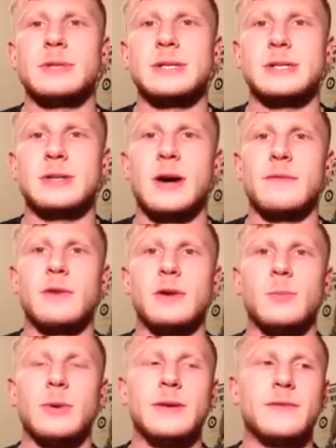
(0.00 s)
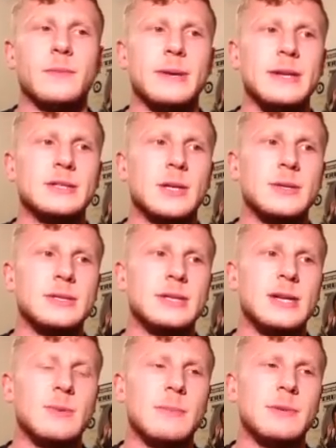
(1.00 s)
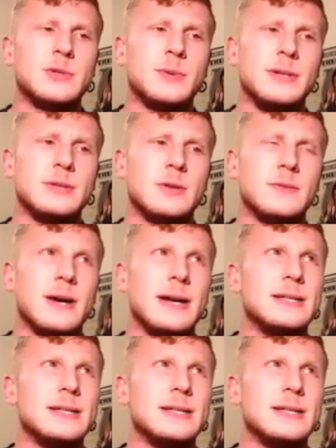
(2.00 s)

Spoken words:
So this is high volume week for me. So this is anywhere between sort of